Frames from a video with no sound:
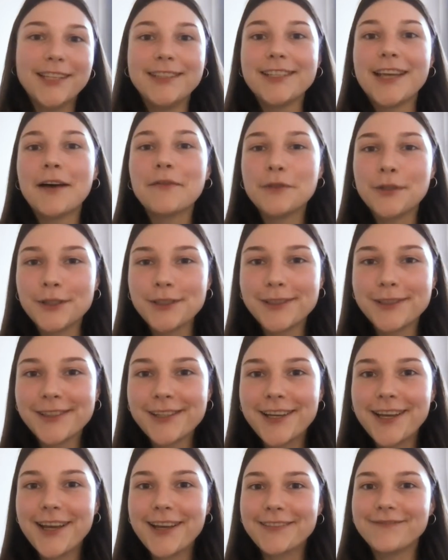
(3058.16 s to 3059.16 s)

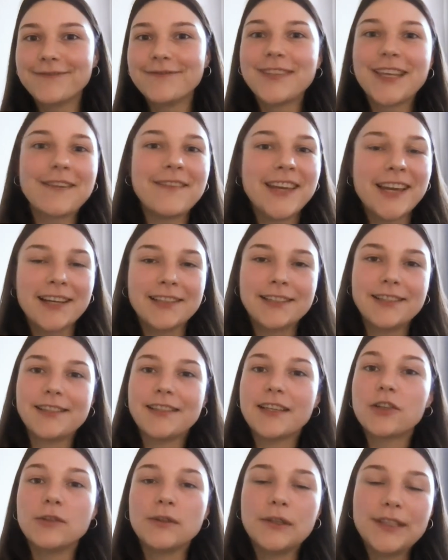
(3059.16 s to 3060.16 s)
endeavors, giving
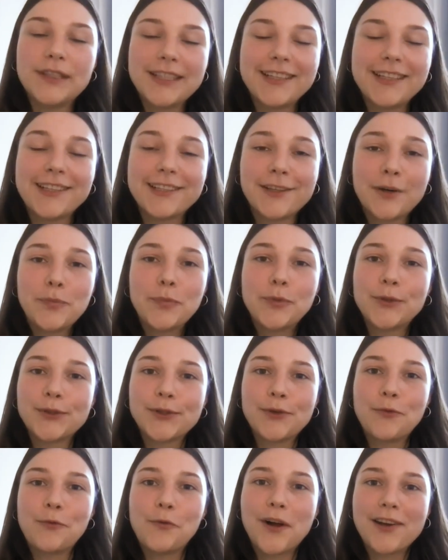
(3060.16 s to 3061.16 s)
us concrete
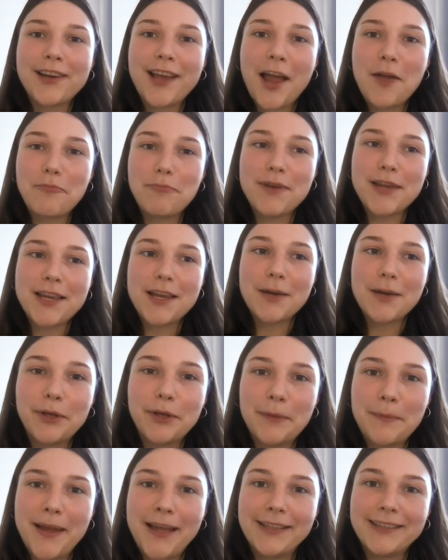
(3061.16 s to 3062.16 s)
examples of what can
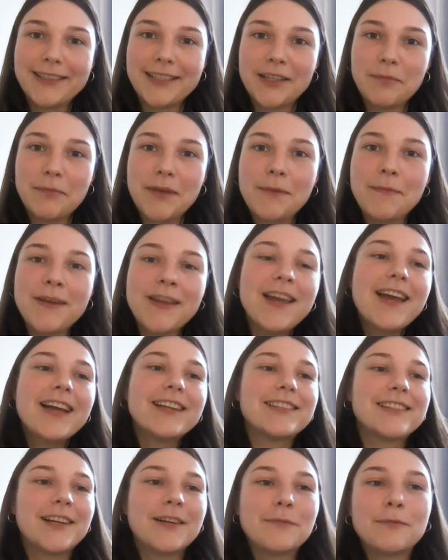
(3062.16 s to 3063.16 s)
implemented. Maybe
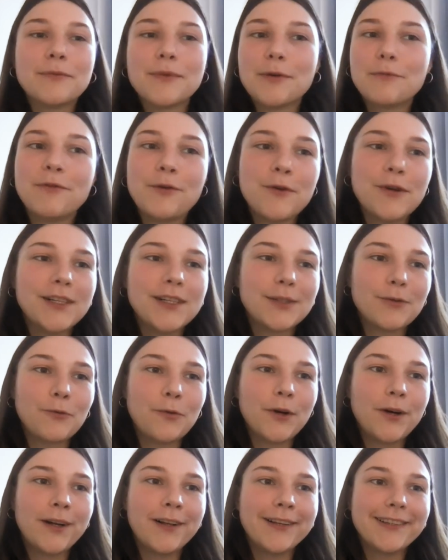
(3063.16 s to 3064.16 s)
some
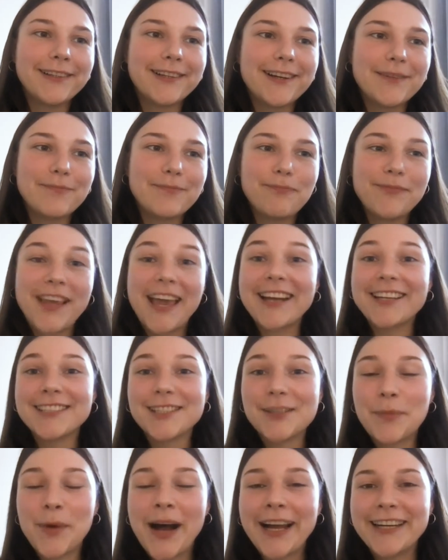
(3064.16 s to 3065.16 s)
viewers will get
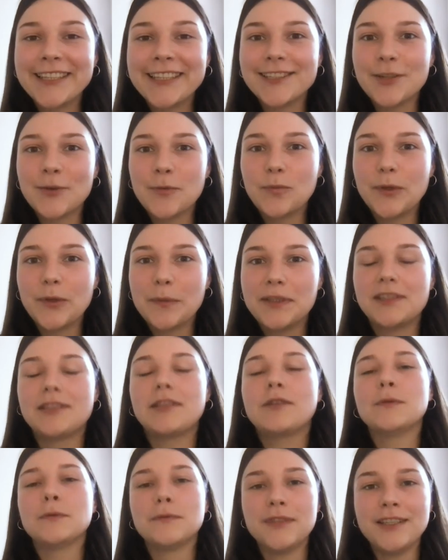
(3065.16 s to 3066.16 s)
inspired to
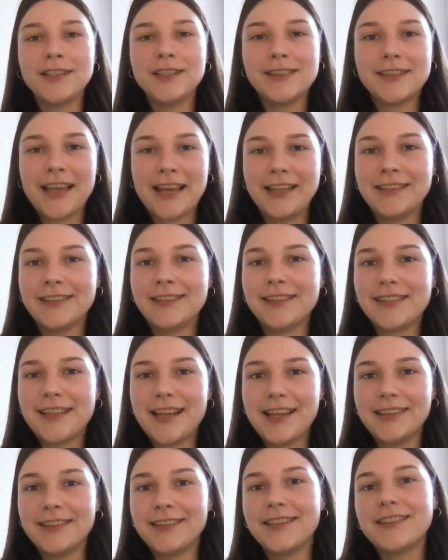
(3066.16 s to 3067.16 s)
implement some of these
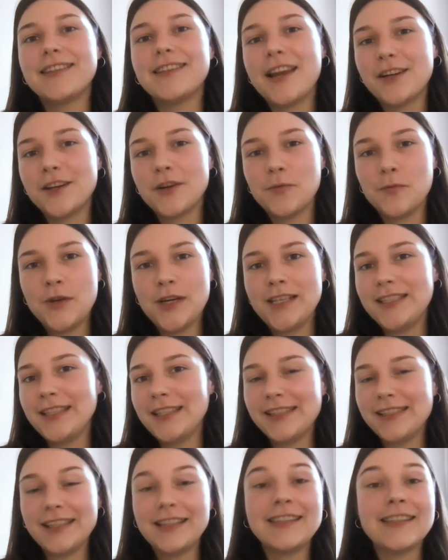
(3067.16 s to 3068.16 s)
things in their
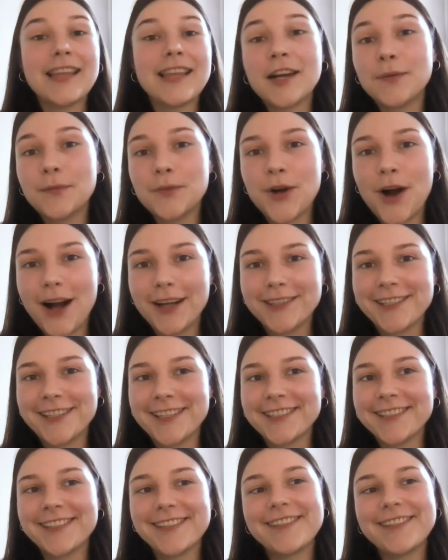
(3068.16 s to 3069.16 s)
communities, in their
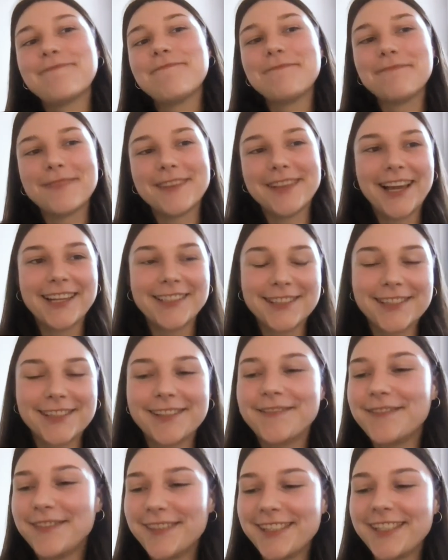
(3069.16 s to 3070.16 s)
projects.
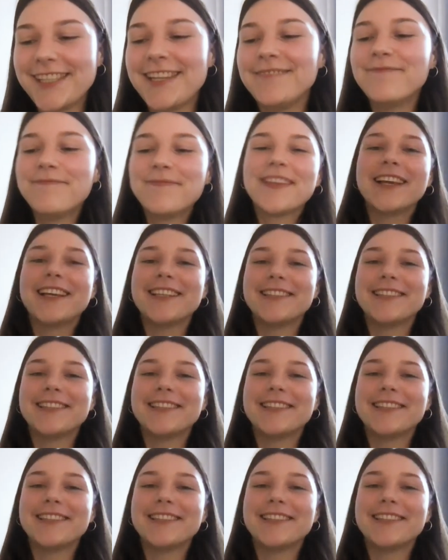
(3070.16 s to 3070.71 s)
Let's see.